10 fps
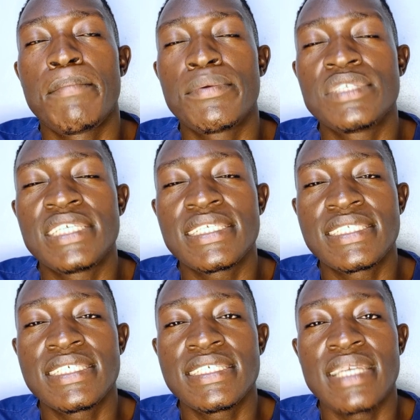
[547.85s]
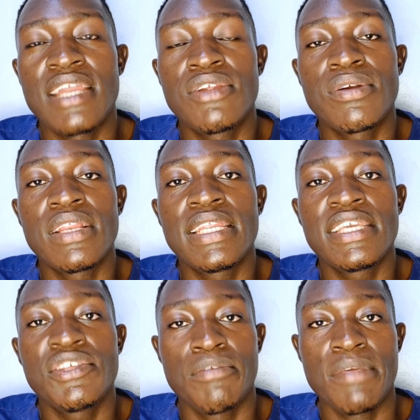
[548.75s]
protecting and
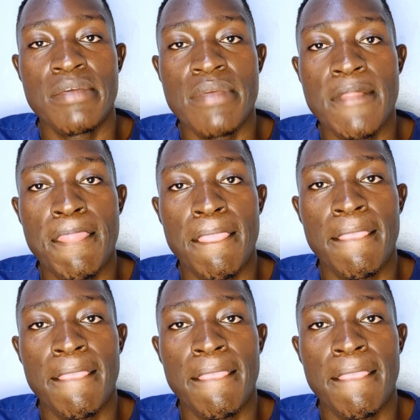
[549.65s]
holding your baby,